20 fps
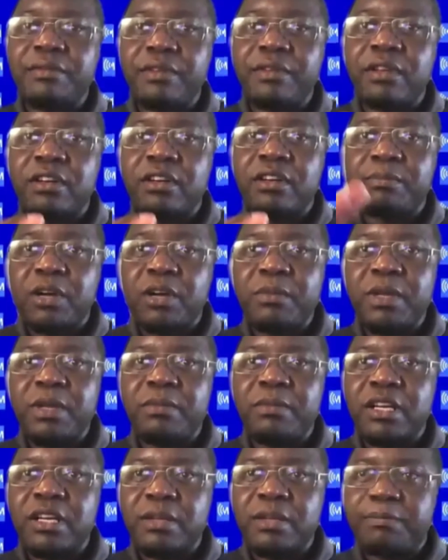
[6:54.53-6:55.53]

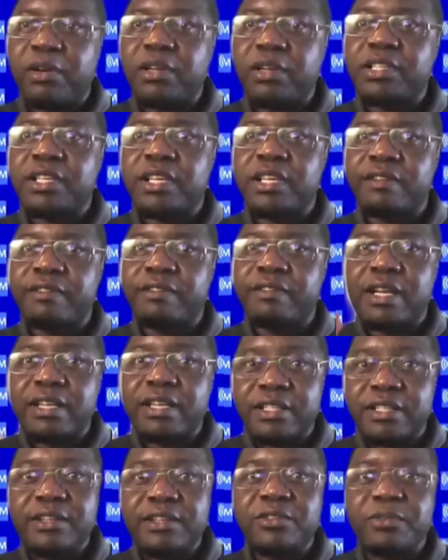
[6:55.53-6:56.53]
the board chair, if they're
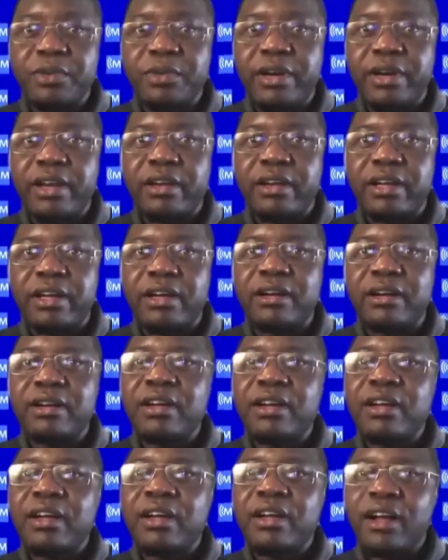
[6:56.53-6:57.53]
listening to me right now,
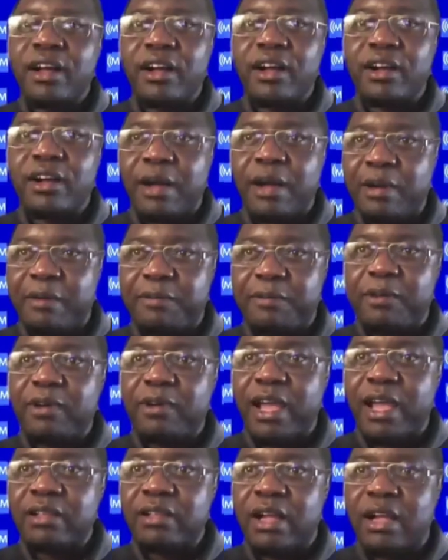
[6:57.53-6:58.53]
our
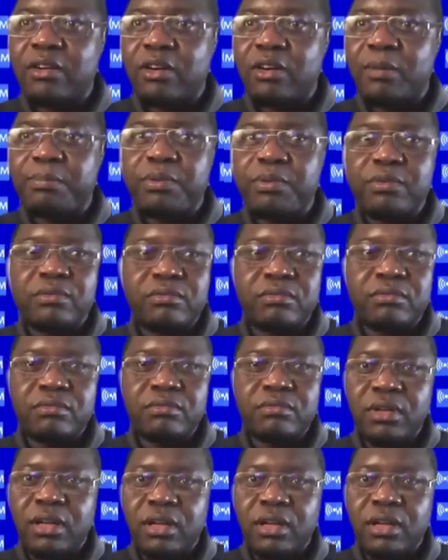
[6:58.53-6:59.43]
phone lines are open.